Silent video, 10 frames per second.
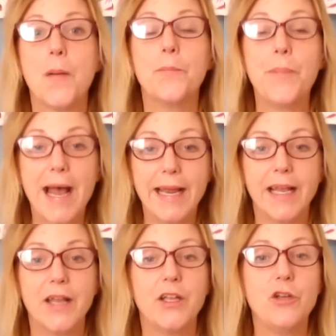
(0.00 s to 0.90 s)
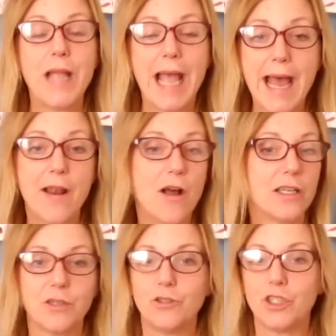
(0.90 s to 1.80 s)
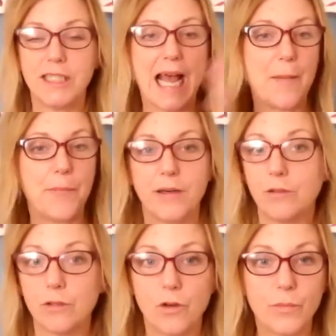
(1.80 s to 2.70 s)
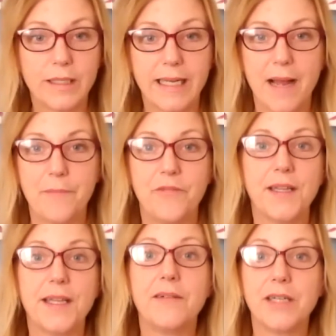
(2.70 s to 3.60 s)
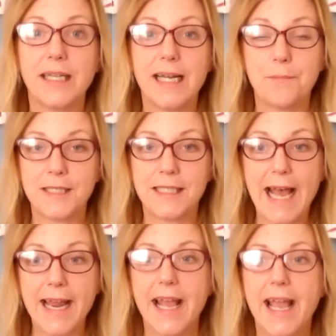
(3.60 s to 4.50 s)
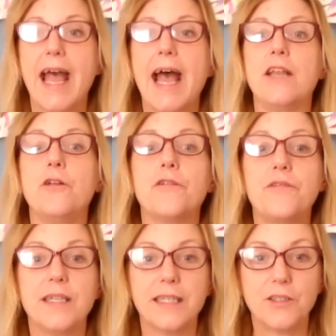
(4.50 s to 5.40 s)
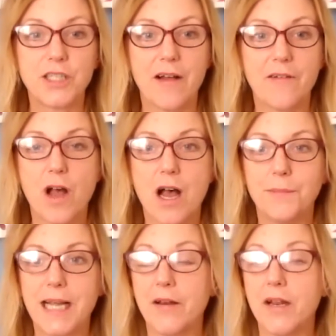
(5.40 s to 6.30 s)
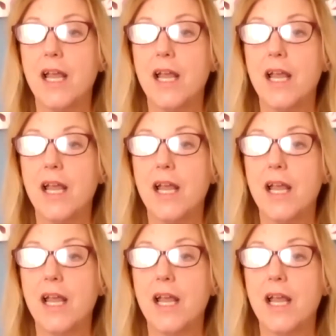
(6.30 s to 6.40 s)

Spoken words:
But you can also just tap on globally, I'm feeling really upset, and you'll feel yourself calm down.